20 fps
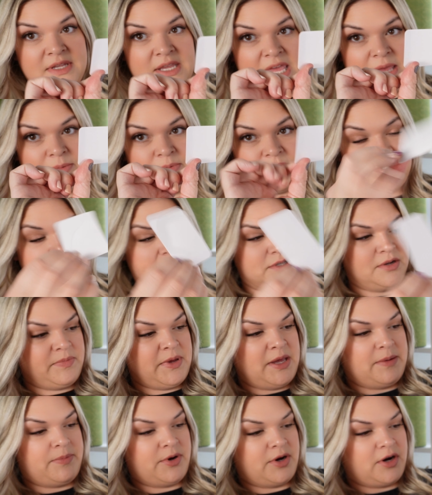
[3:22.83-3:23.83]
It came with these little
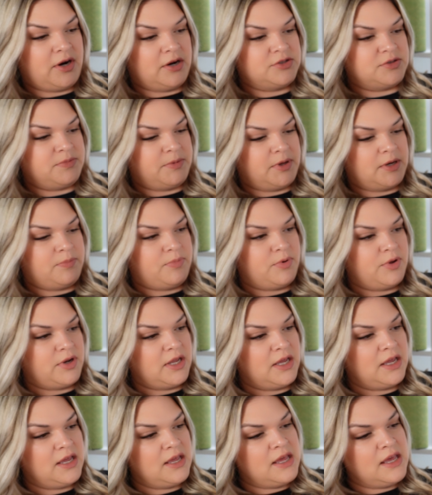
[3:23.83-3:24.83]
paper cards, I'm gonna put
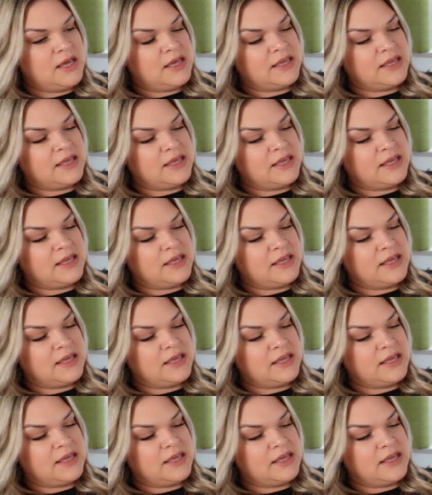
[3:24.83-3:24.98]
it.